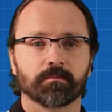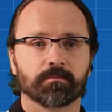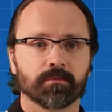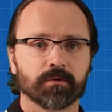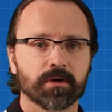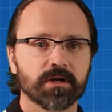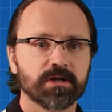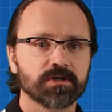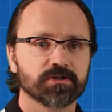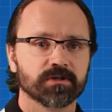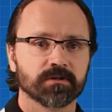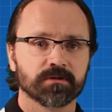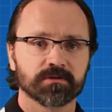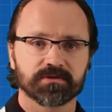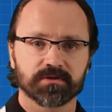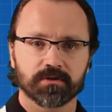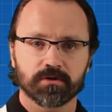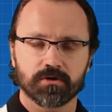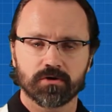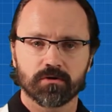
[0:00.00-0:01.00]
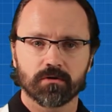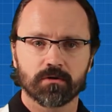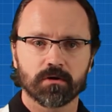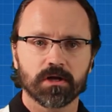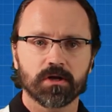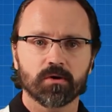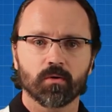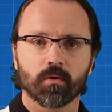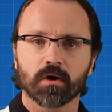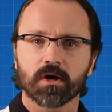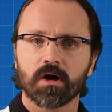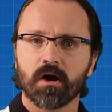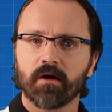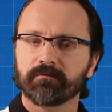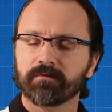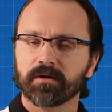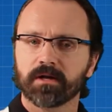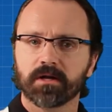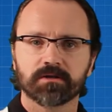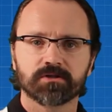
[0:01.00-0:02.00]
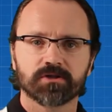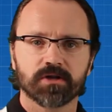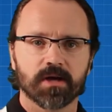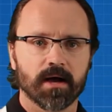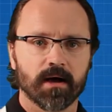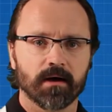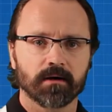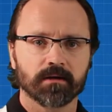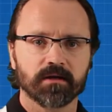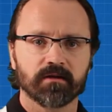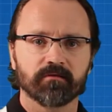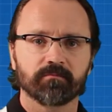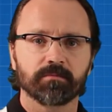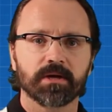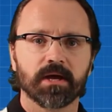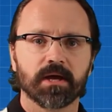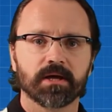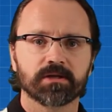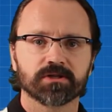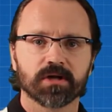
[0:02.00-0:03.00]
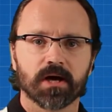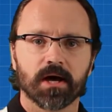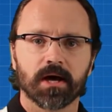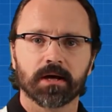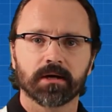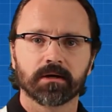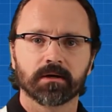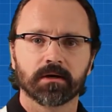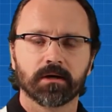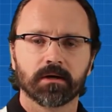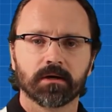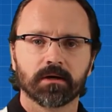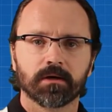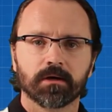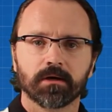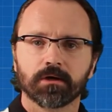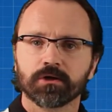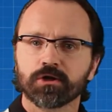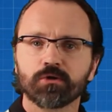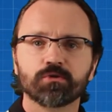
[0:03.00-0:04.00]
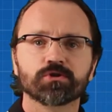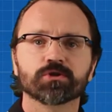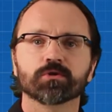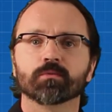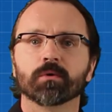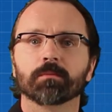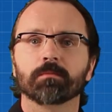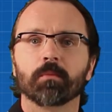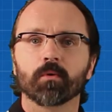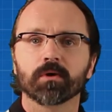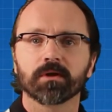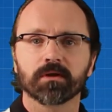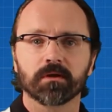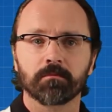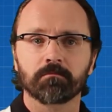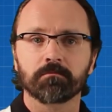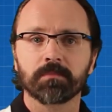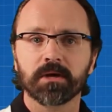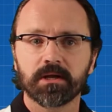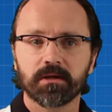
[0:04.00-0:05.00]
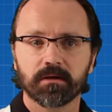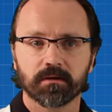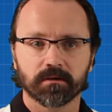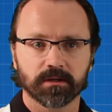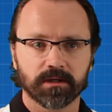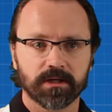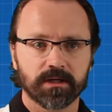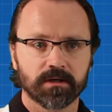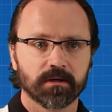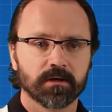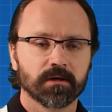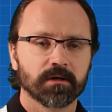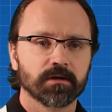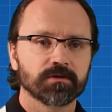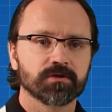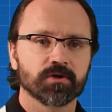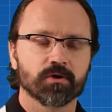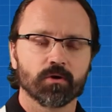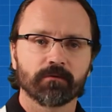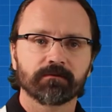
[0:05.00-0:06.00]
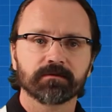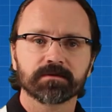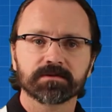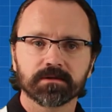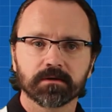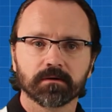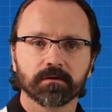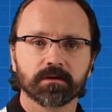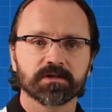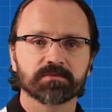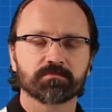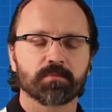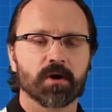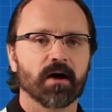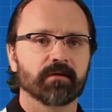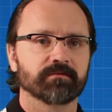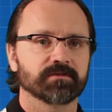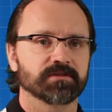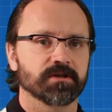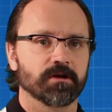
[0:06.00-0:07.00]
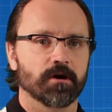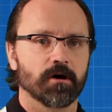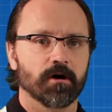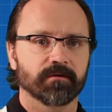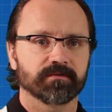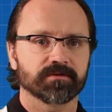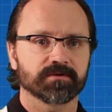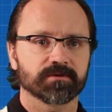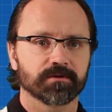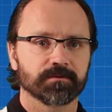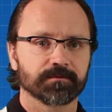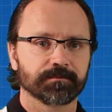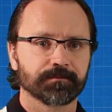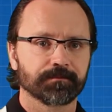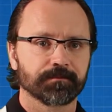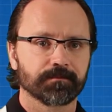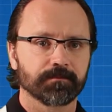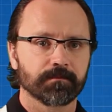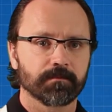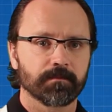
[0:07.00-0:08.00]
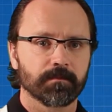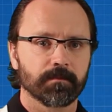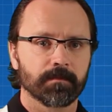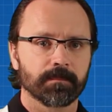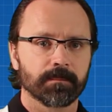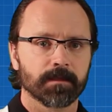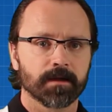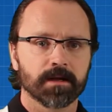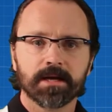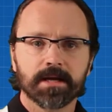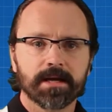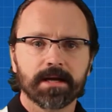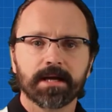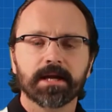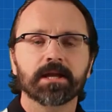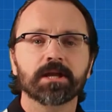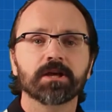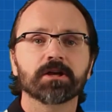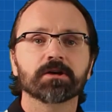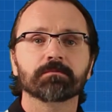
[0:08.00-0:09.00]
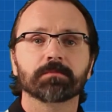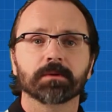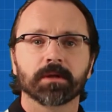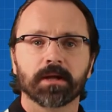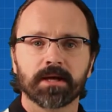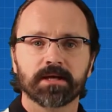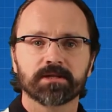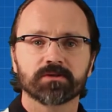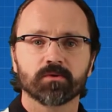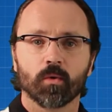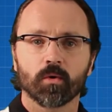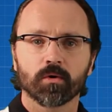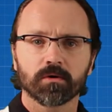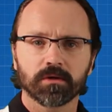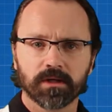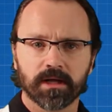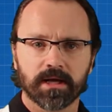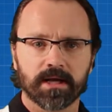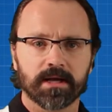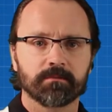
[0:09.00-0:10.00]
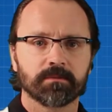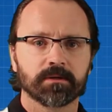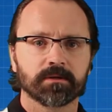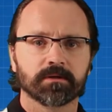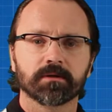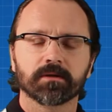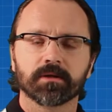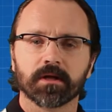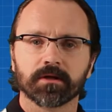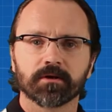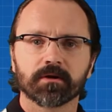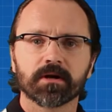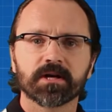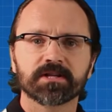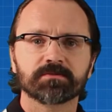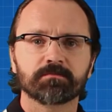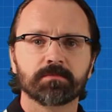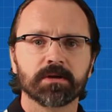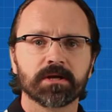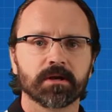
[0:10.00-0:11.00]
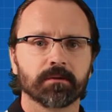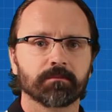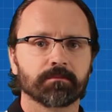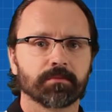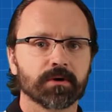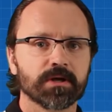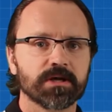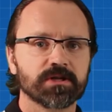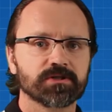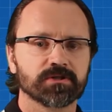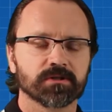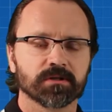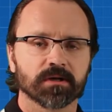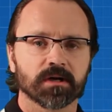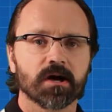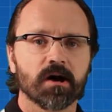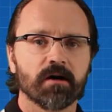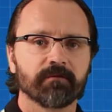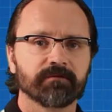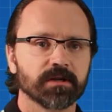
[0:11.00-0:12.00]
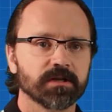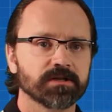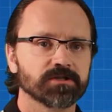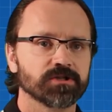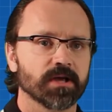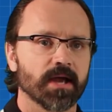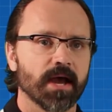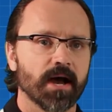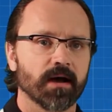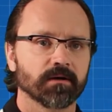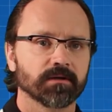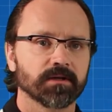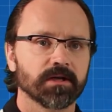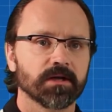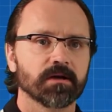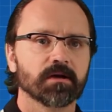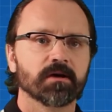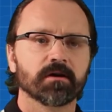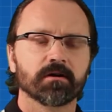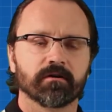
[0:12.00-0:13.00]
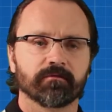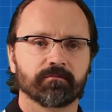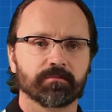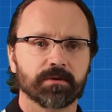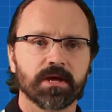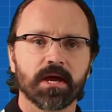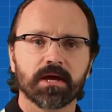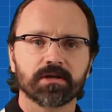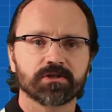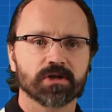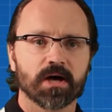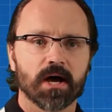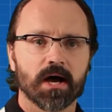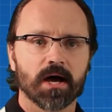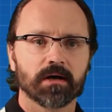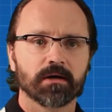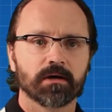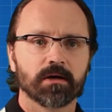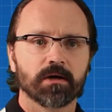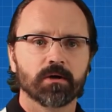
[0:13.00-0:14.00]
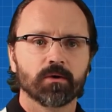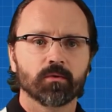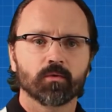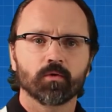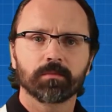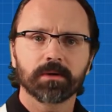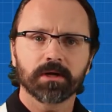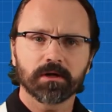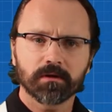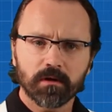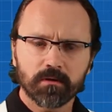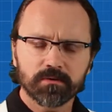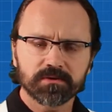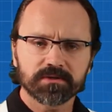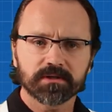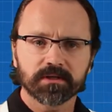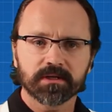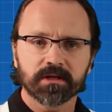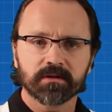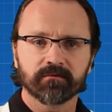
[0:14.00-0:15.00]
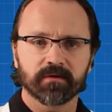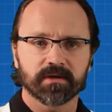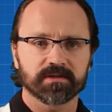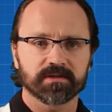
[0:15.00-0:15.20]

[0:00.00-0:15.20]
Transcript: of a breach in the security or confidentiality of PHI, you should report it immediately to your facility's privacy officer. Any complaint or claim that there has been a breach in the confidentiality of PHI will be closely